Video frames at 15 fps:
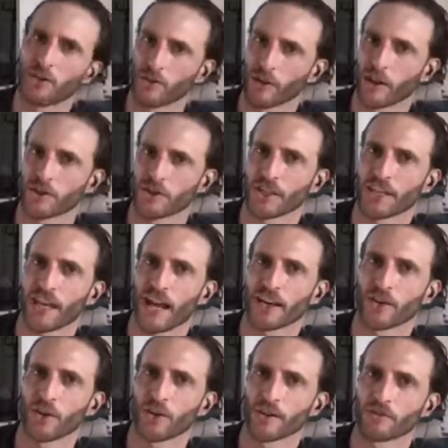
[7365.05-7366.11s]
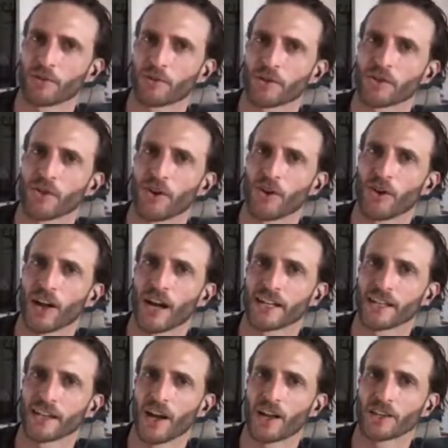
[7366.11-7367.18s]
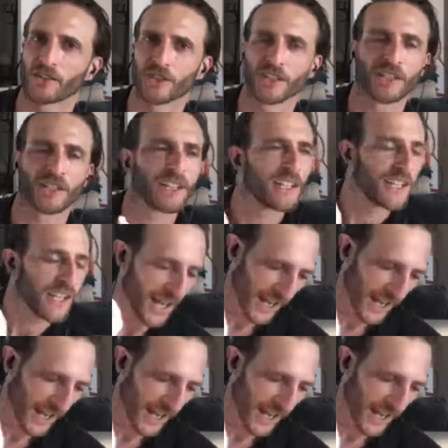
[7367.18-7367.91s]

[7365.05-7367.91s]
this overarching category of Creole ideology?